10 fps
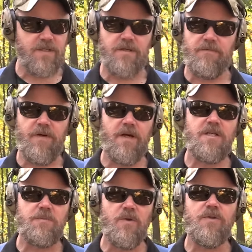This is a very
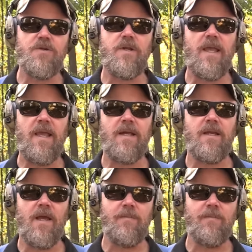smooth shooting handgun,